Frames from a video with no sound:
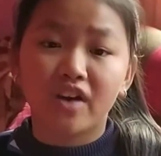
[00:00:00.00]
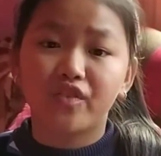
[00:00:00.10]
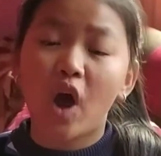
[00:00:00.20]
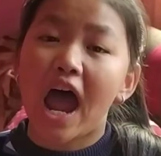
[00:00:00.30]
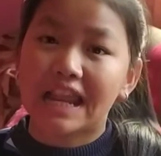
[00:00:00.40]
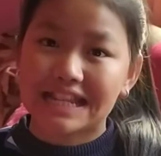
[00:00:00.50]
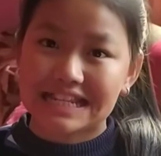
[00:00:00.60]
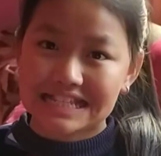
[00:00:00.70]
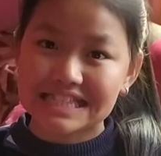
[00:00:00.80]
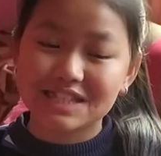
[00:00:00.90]
for at
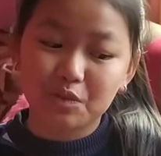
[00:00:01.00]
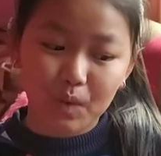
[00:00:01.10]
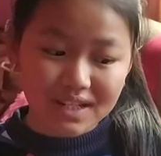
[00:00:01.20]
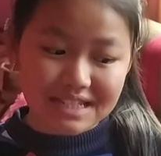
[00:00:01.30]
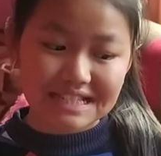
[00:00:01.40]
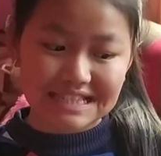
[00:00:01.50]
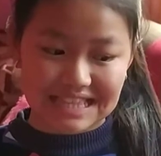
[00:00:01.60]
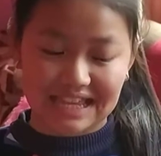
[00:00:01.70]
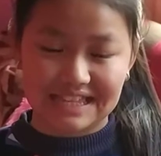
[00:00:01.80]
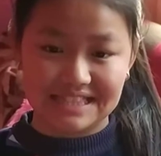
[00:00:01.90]
least 20
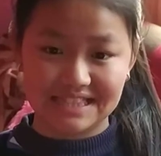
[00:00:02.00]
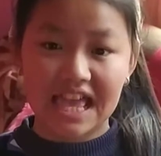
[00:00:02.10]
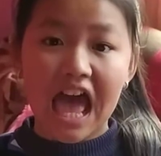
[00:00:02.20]
seconds.